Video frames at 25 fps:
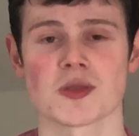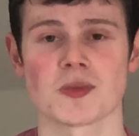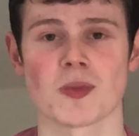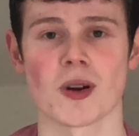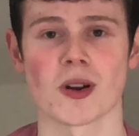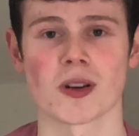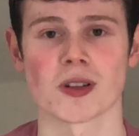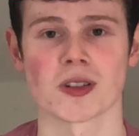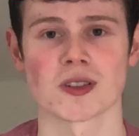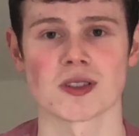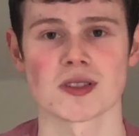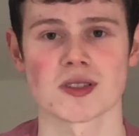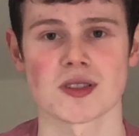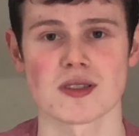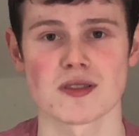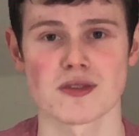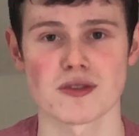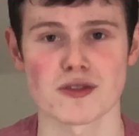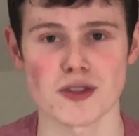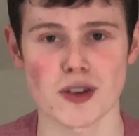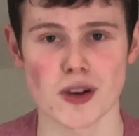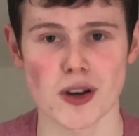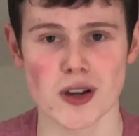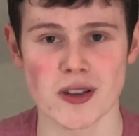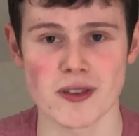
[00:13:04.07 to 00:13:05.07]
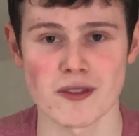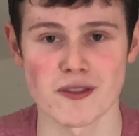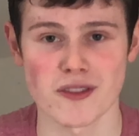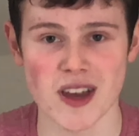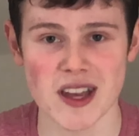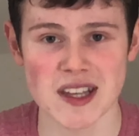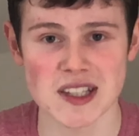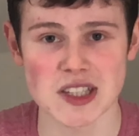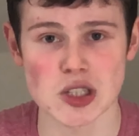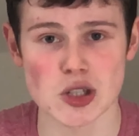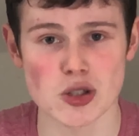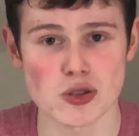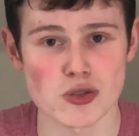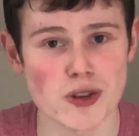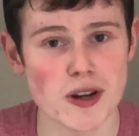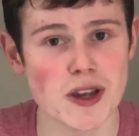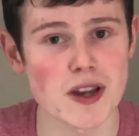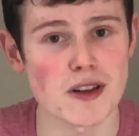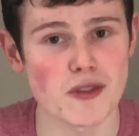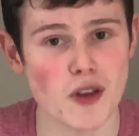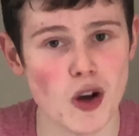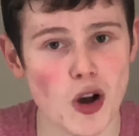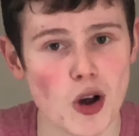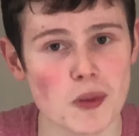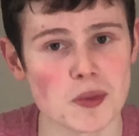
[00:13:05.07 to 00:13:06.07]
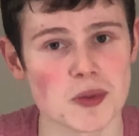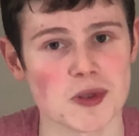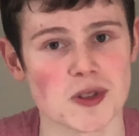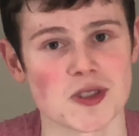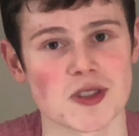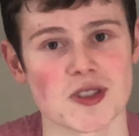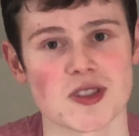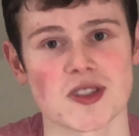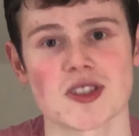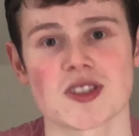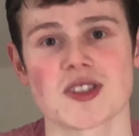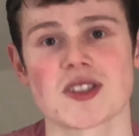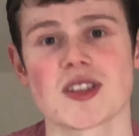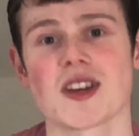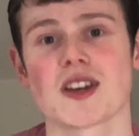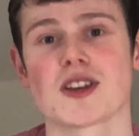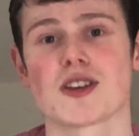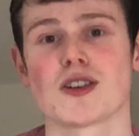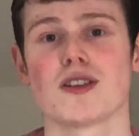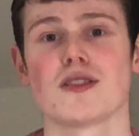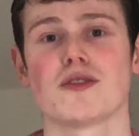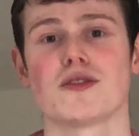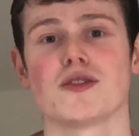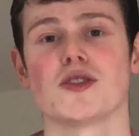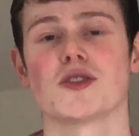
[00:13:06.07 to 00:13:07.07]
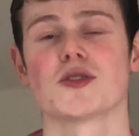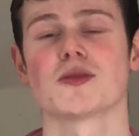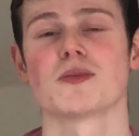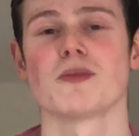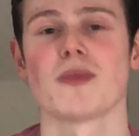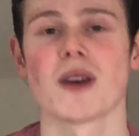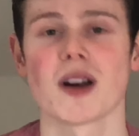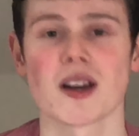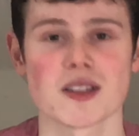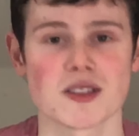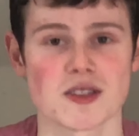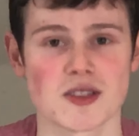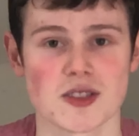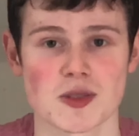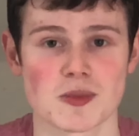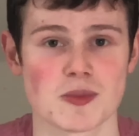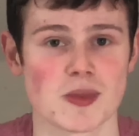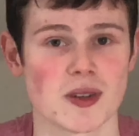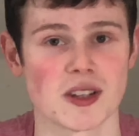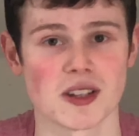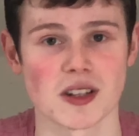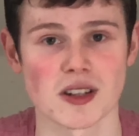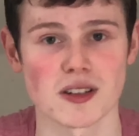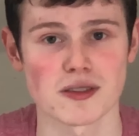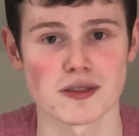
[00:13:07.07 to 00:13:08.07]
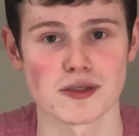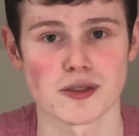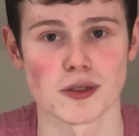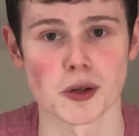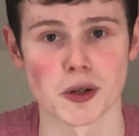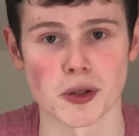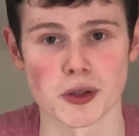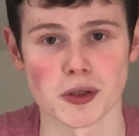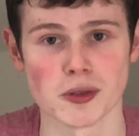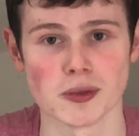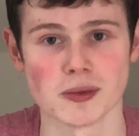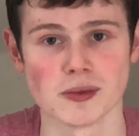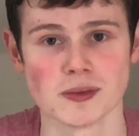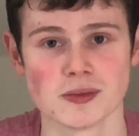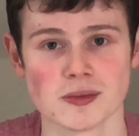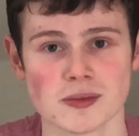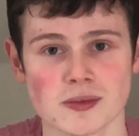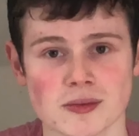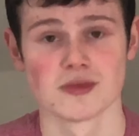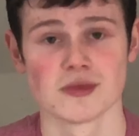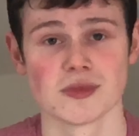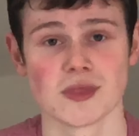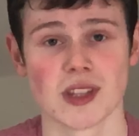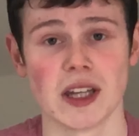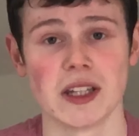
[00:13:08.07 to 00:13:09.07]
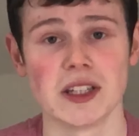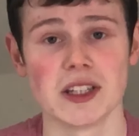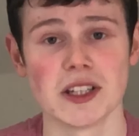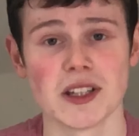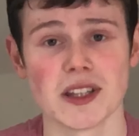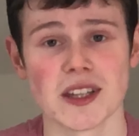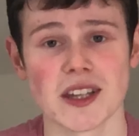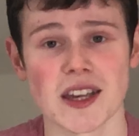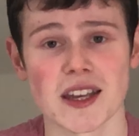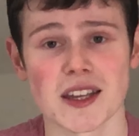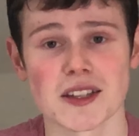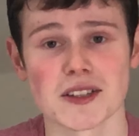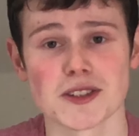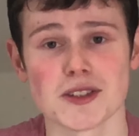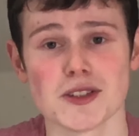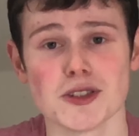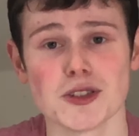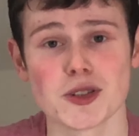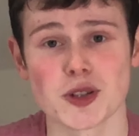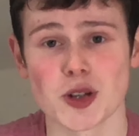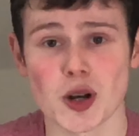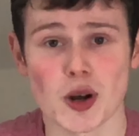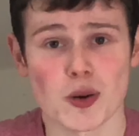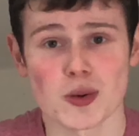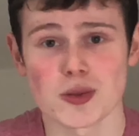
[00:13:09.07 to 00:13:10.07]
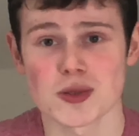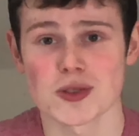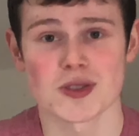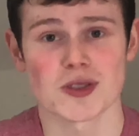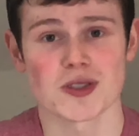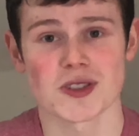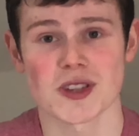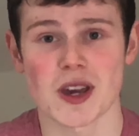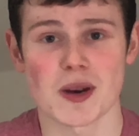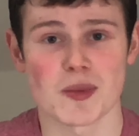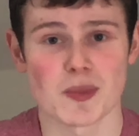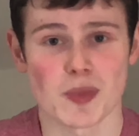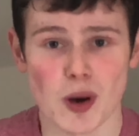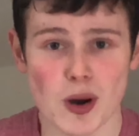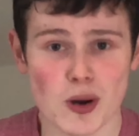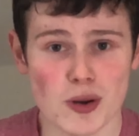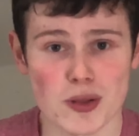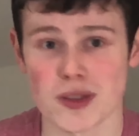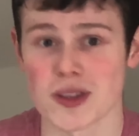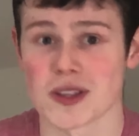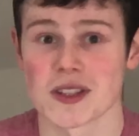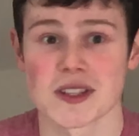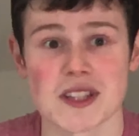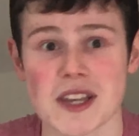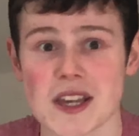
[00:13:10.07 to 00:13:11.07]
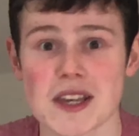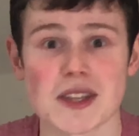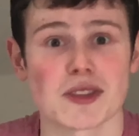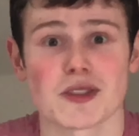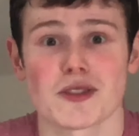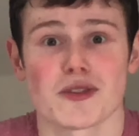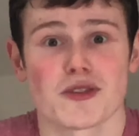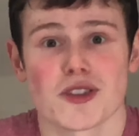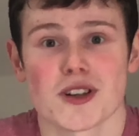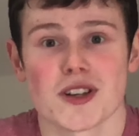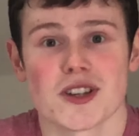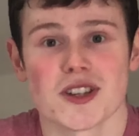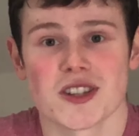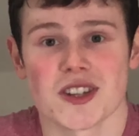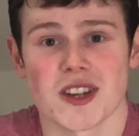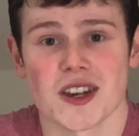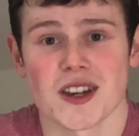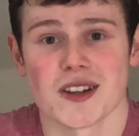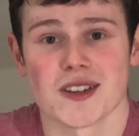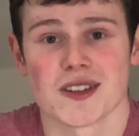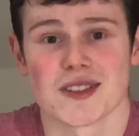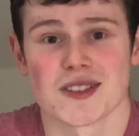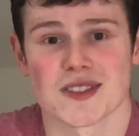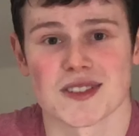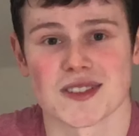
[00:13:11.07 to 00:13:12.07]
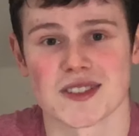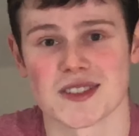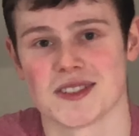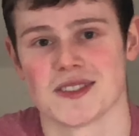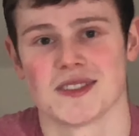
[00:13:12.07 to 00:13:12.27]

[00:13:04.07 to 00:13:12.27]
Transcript: markets, the vast array of options that Stake offers might just be enough for you. And in the end, you can always just get both and take the free shares.